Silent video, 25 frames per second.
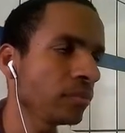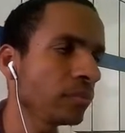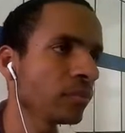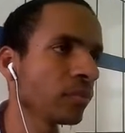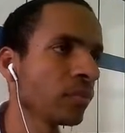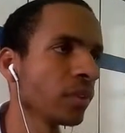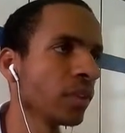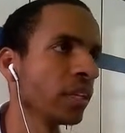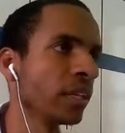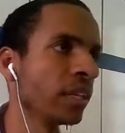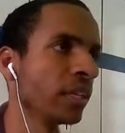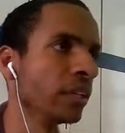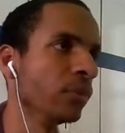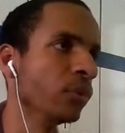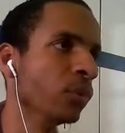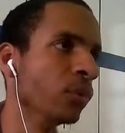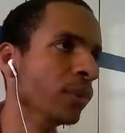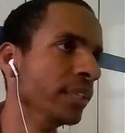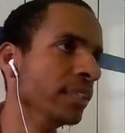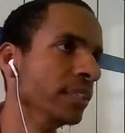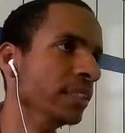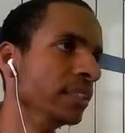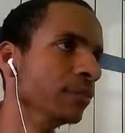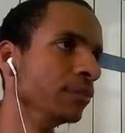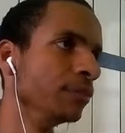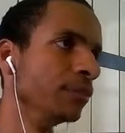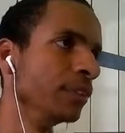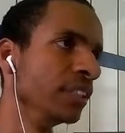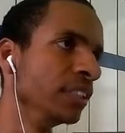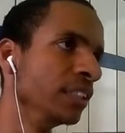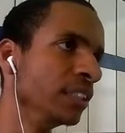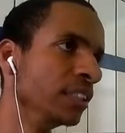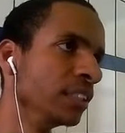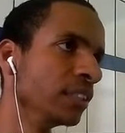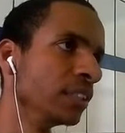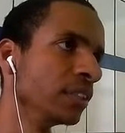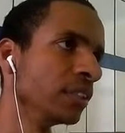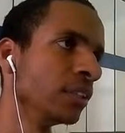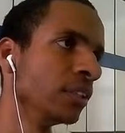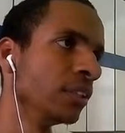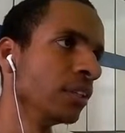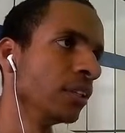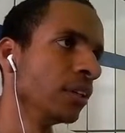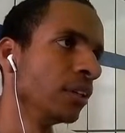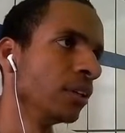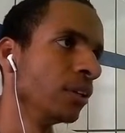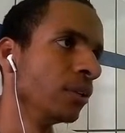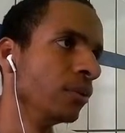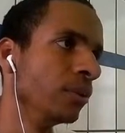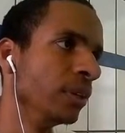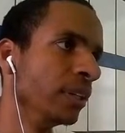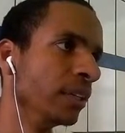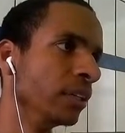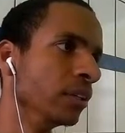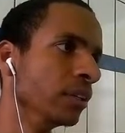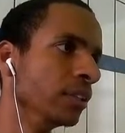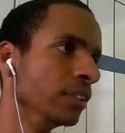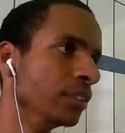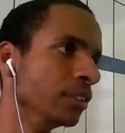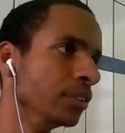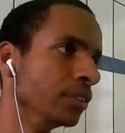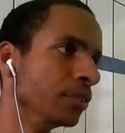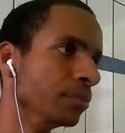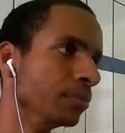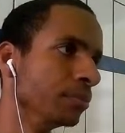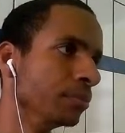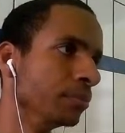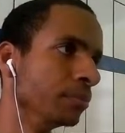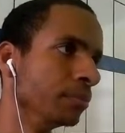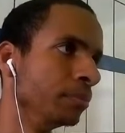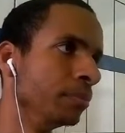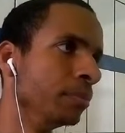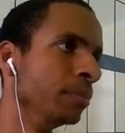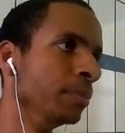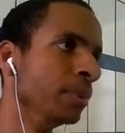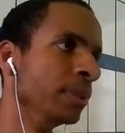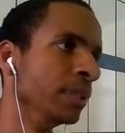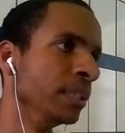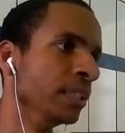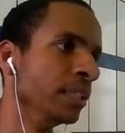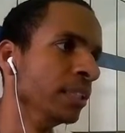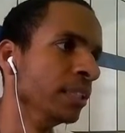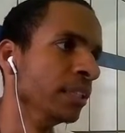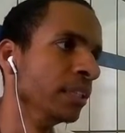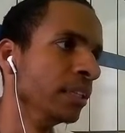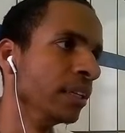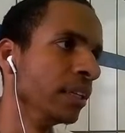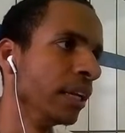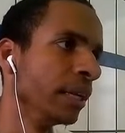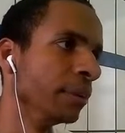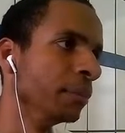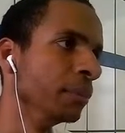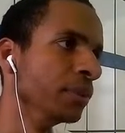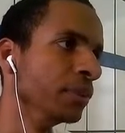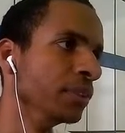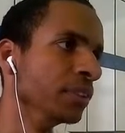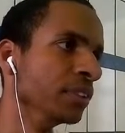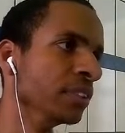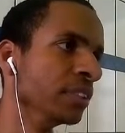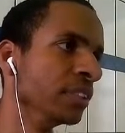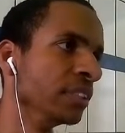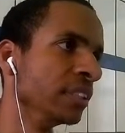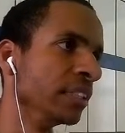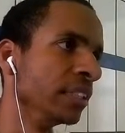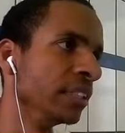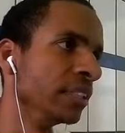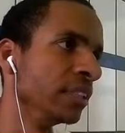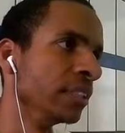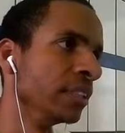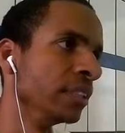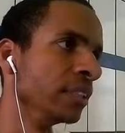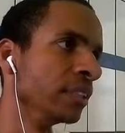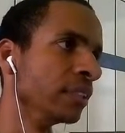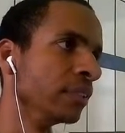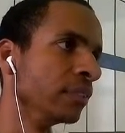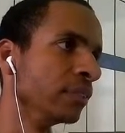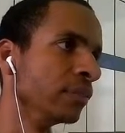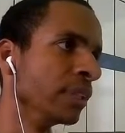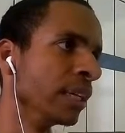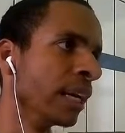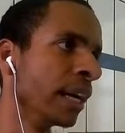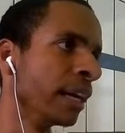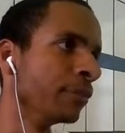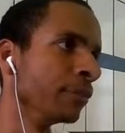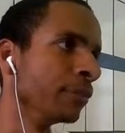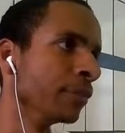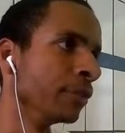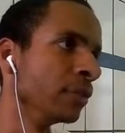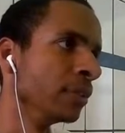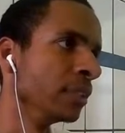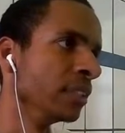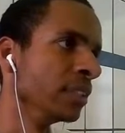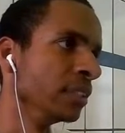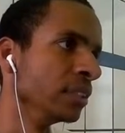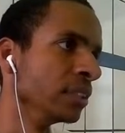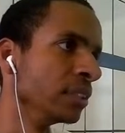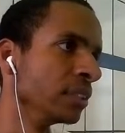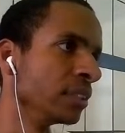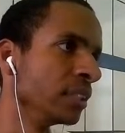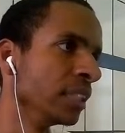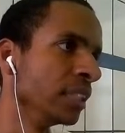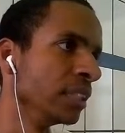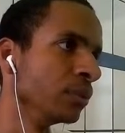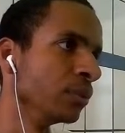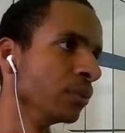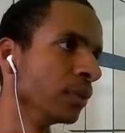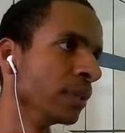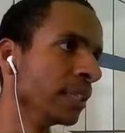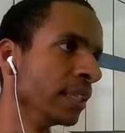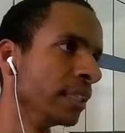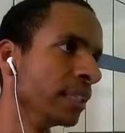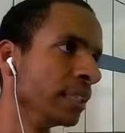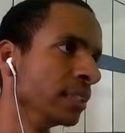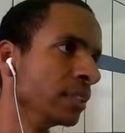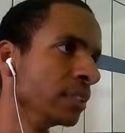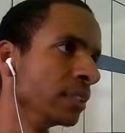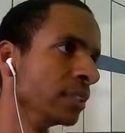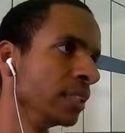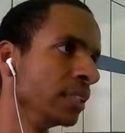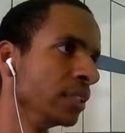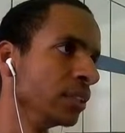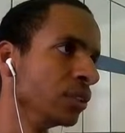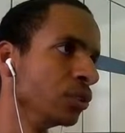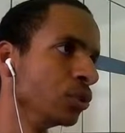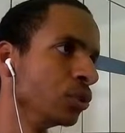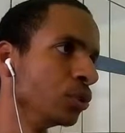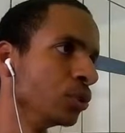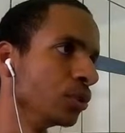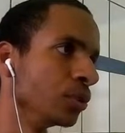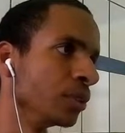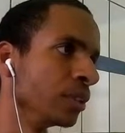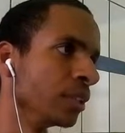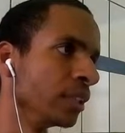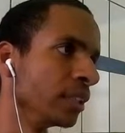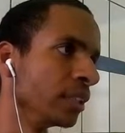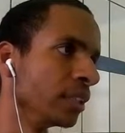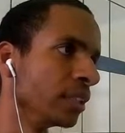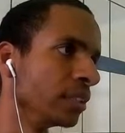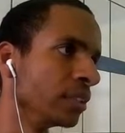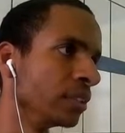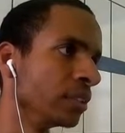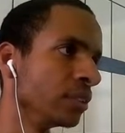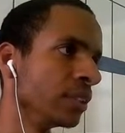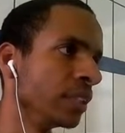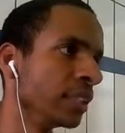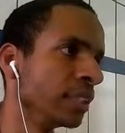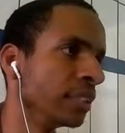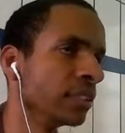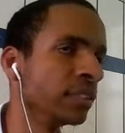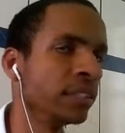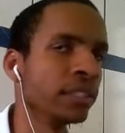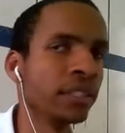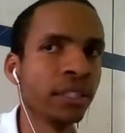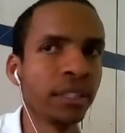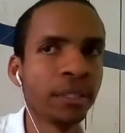Okay, when it finishes, we're going to be able to see it here. We have only state 1 and state 2 here, as you can see.